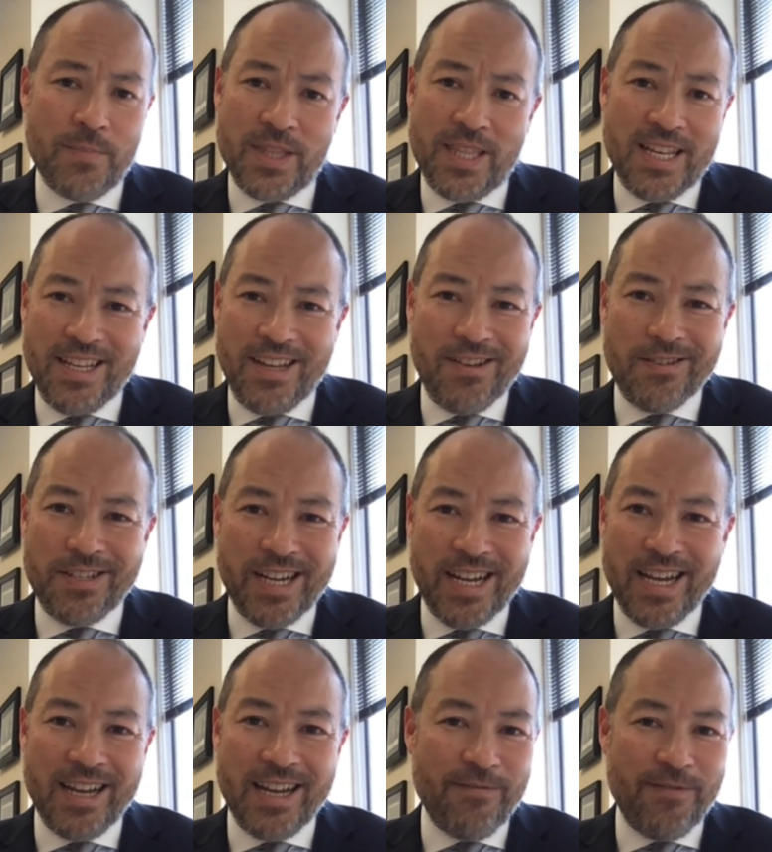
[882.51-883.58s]
But the
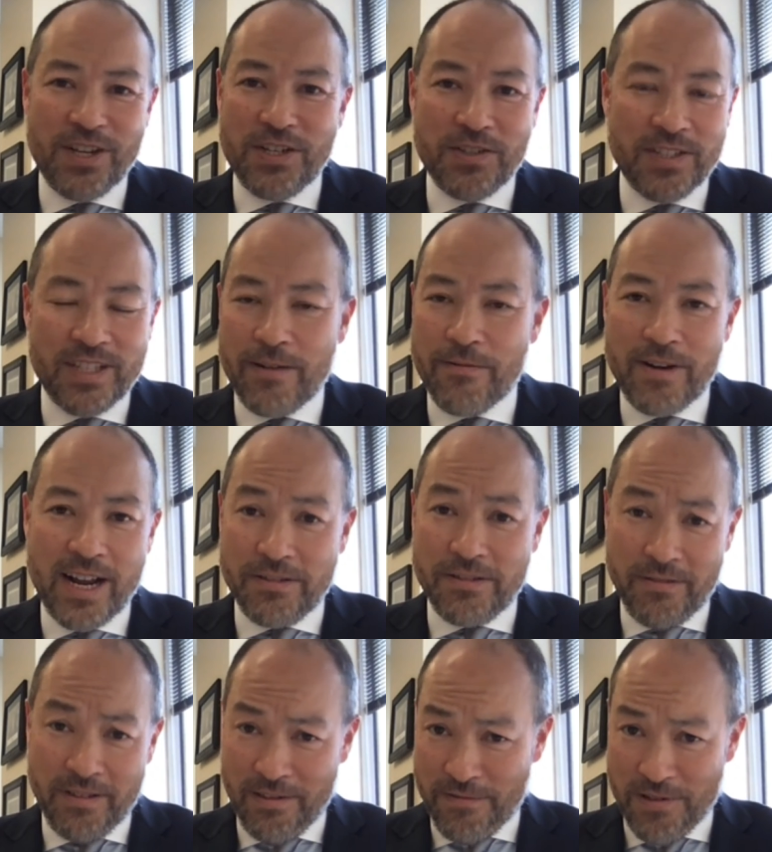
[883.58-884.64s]
DOJ officials that were
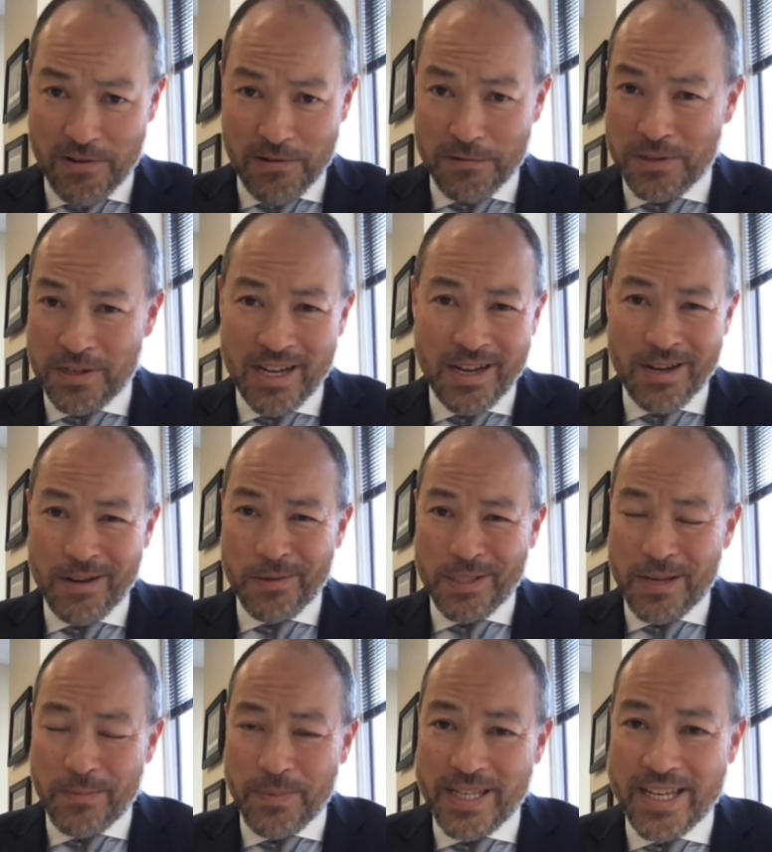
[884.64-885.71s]
answering the phones
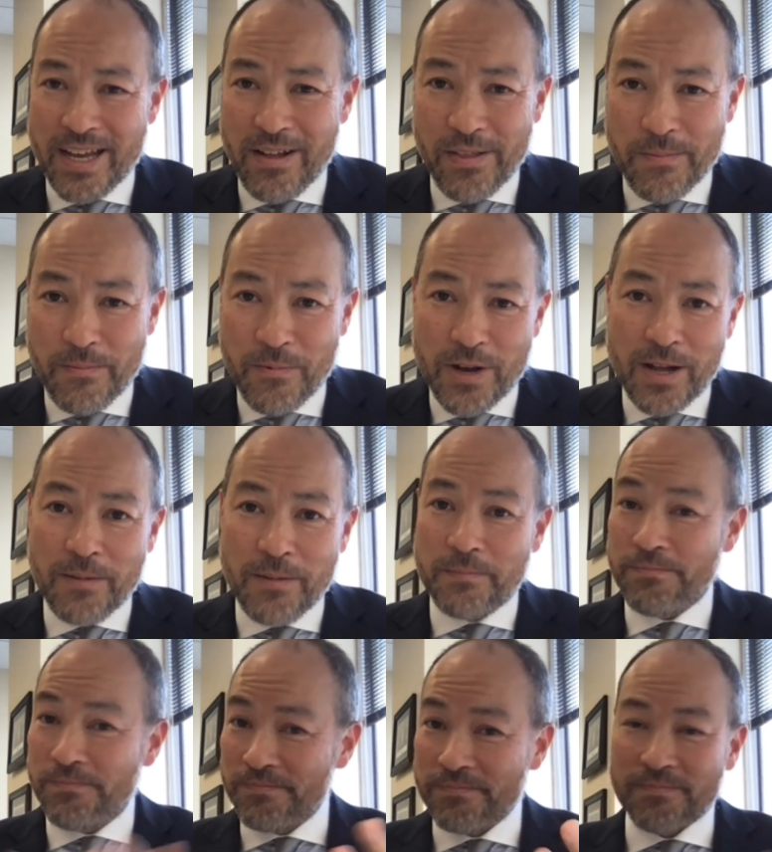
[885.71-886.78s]
would simply tell them,
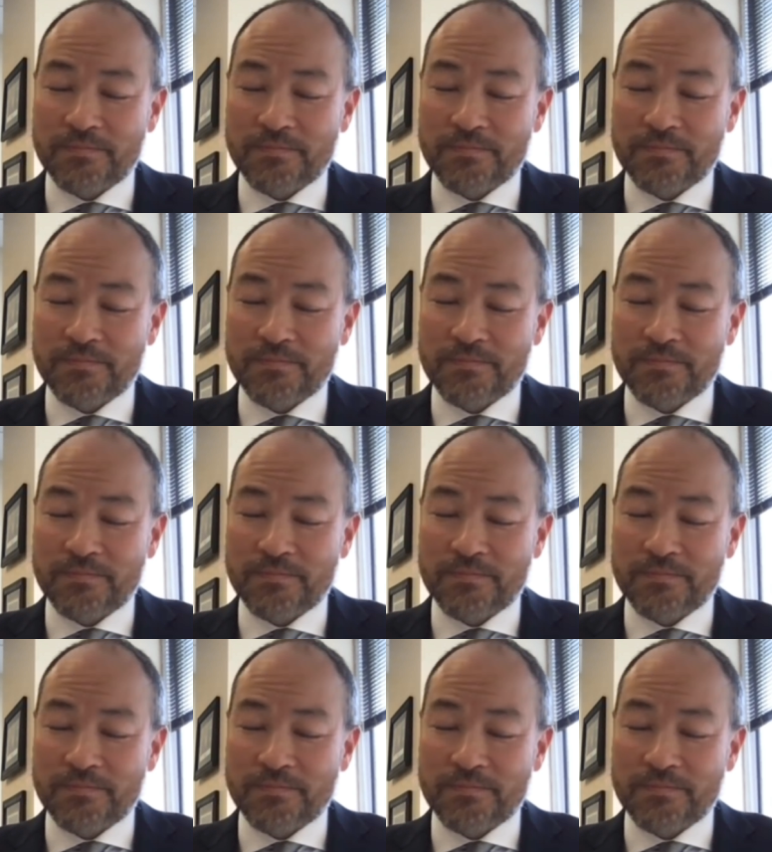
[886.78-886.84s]
well,